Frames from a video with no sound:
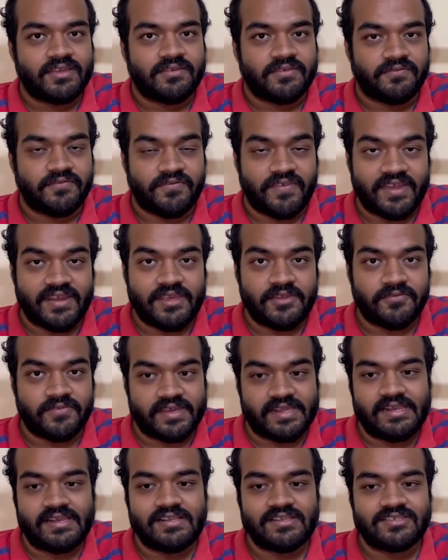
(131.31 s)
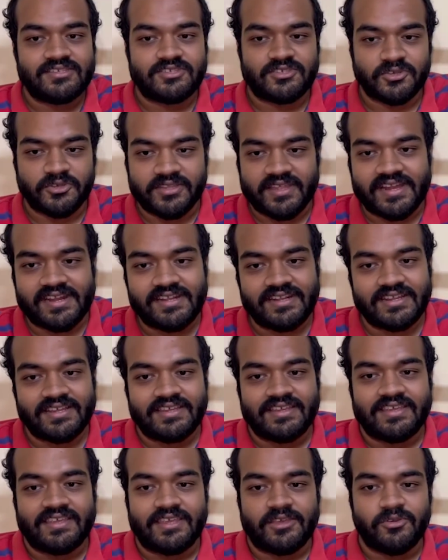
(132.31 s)
very well so that
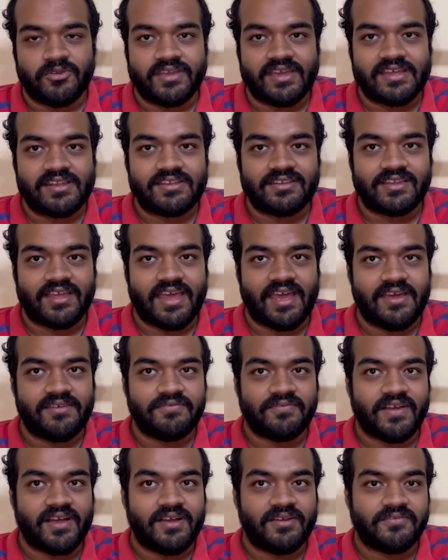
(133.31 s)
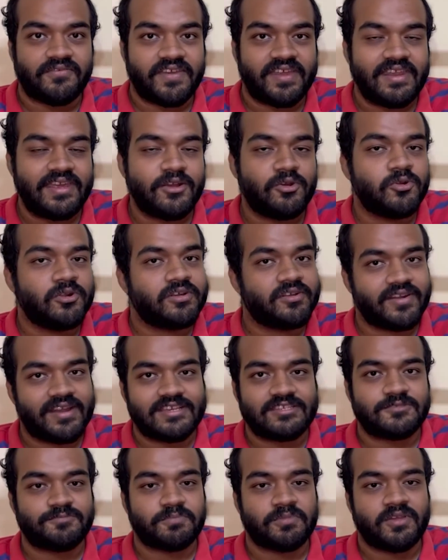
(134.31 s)
you can have a very good
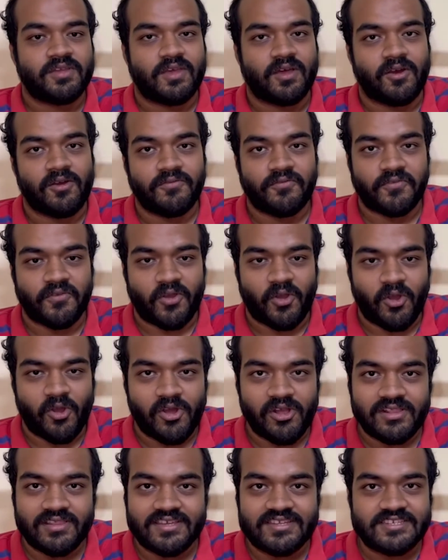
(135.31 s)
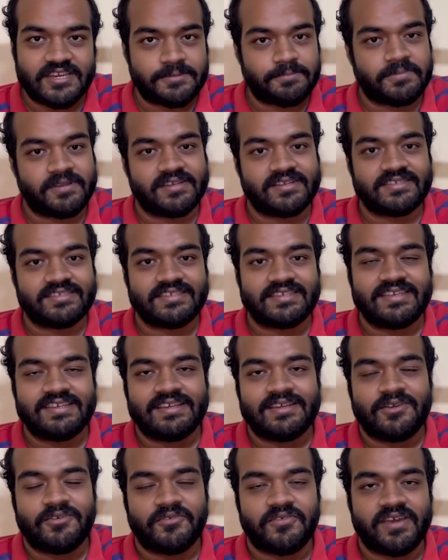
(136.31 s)
grasp of all the chapters
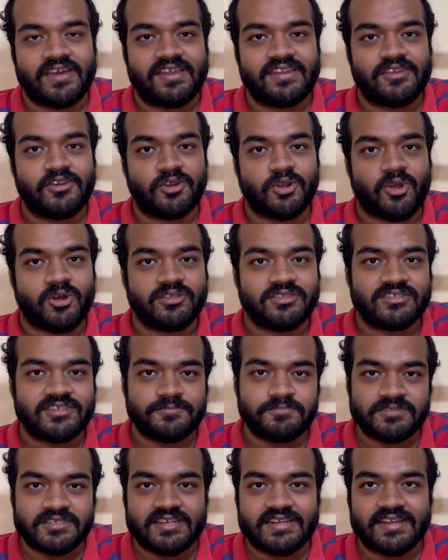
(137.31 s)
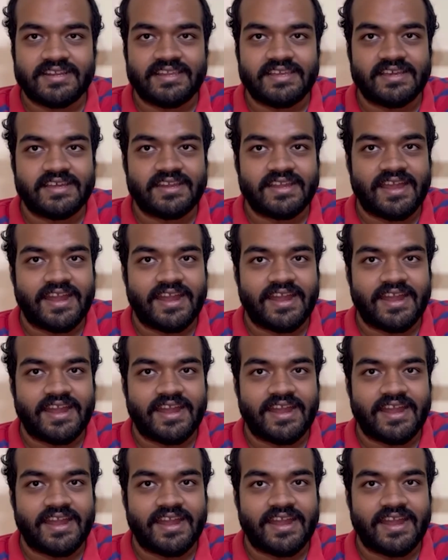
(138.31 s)
where your concepts are clear,